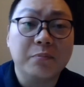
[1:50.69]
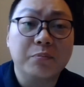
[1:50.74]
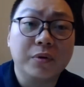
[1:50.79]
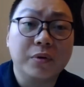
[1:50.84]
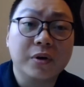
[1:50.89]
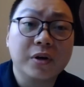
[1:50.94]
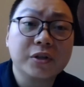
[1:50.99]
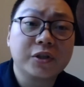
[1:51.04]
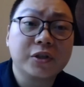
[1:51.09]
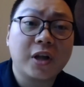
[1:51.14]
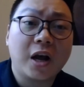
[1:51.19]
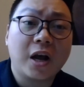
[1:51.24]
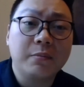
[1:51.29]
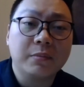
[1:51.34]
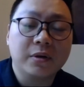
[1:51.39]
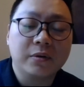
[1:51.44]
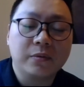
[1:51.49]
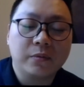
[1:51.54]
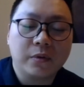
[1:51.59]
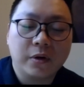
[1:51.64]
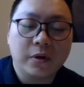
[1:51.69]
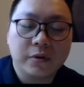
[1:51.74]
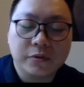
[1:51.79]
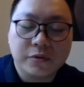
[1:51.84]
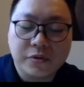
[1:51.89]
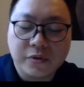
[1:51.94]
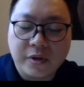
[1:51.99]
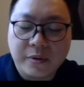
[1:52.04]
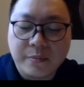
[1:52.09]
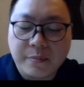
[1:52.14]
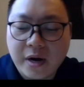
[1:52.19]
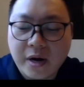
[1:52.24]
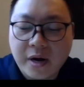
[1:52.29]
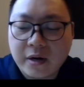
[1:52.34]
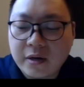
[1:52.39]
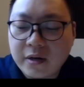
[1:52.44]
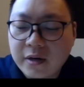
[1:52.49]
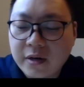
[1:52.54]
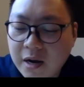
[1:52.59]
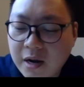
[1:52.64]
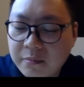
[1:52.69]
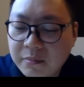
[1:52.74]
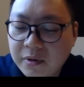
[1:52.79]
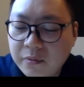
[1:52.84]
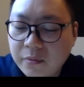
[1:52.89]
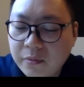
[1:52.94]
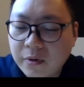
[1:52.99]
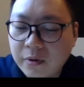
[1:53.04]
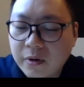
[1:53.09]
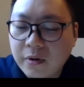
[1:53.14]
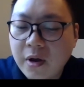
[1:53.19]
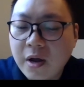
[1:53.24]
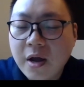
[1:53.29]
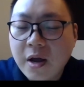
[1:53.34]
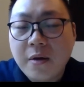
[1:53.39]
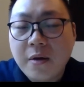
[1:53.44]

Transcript: British dominant world to American dominant world,